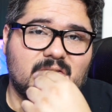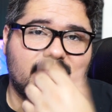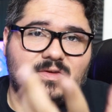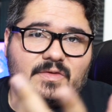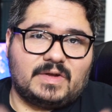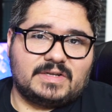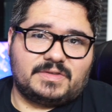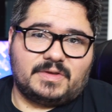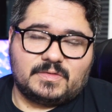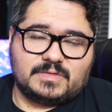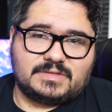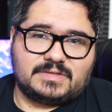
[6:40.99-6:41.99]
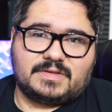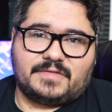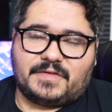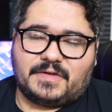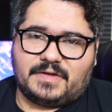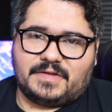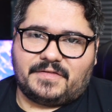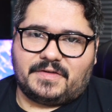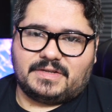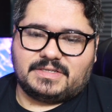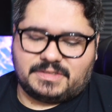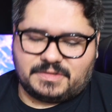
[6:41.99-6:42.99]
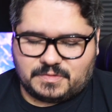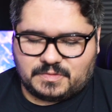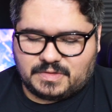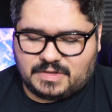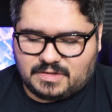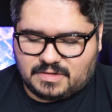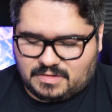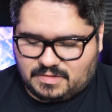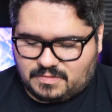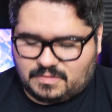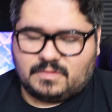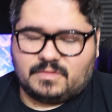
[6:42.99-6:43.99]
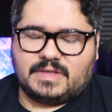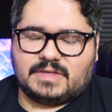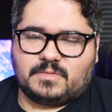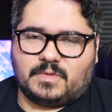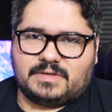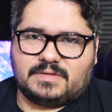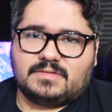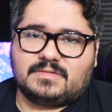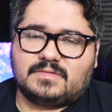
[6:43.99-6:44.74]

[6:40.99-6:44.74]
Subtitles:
You can watch those if you're into this one.